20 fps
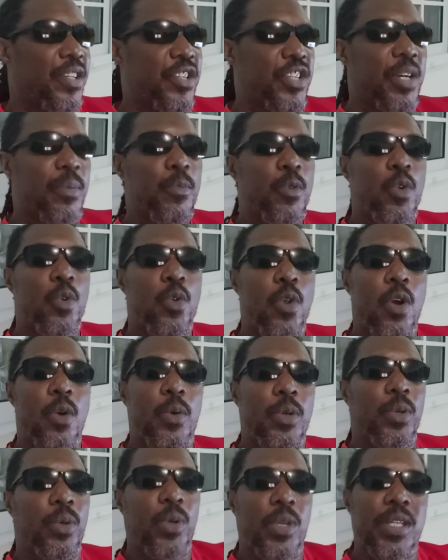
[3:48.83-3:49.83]
Jim
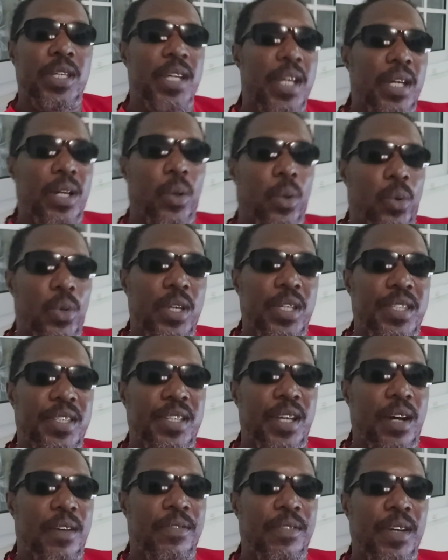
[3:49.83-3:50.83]
Crow and all
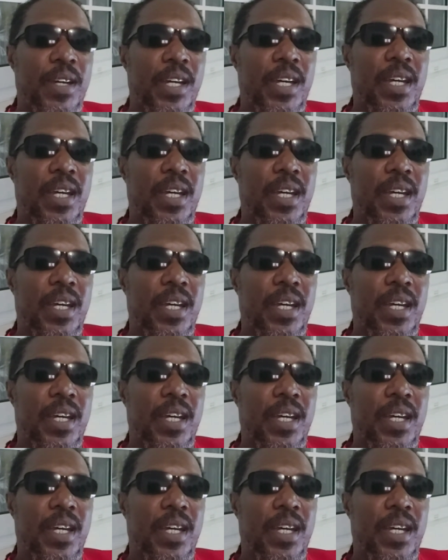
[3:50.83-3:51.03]
these stuff.